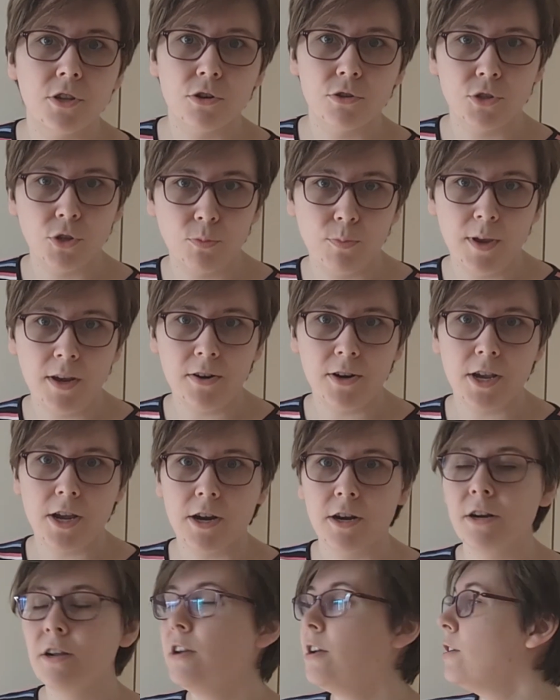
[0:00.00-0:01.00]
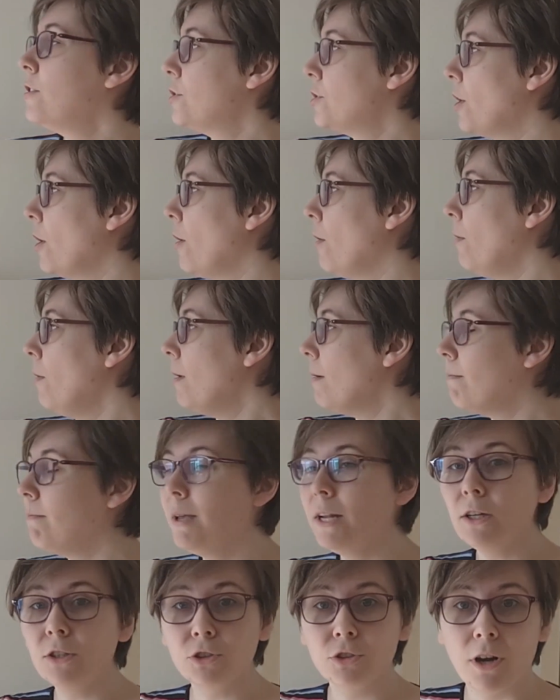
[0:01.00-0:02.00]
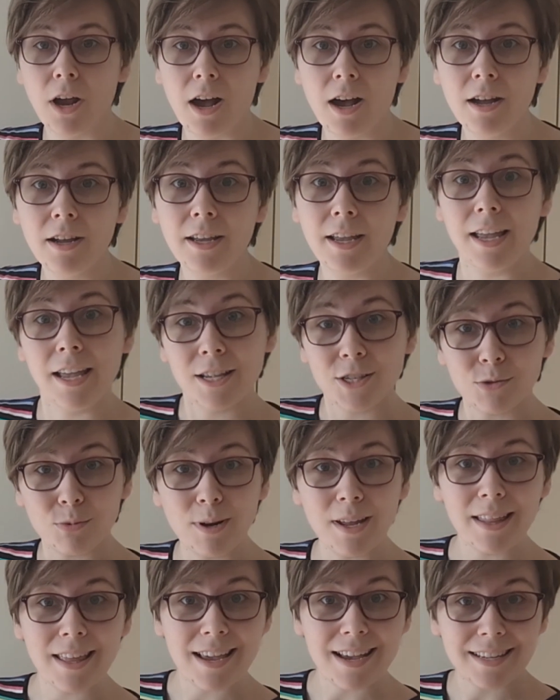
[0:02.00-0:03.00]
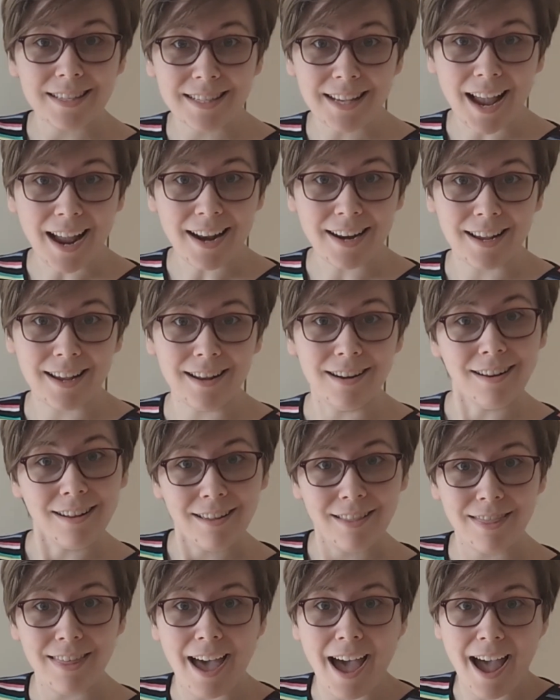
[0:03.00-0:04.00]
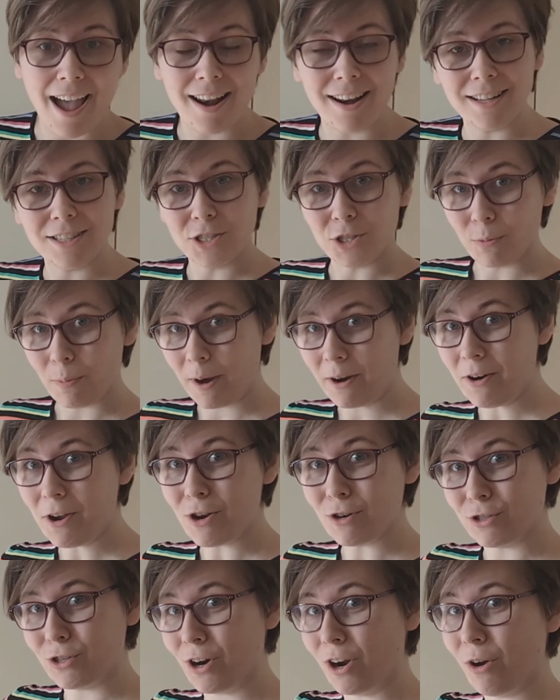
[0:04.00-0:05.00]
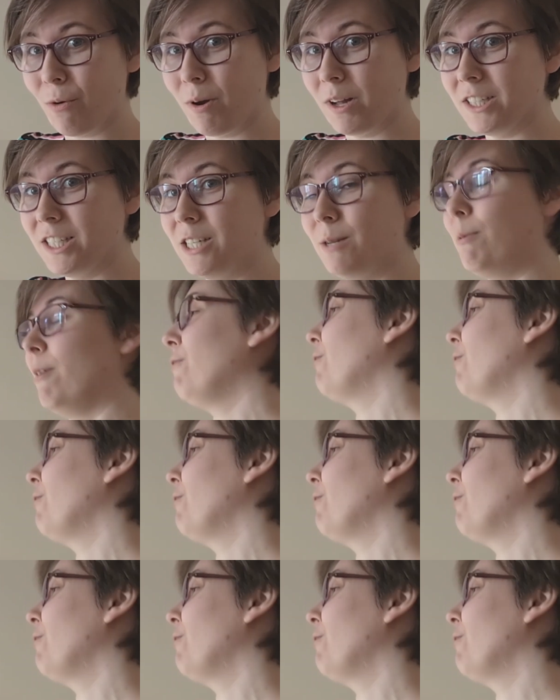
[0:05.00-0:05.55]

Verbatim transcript: they're superior. So middle trunk is really excited that superior trunk wants to be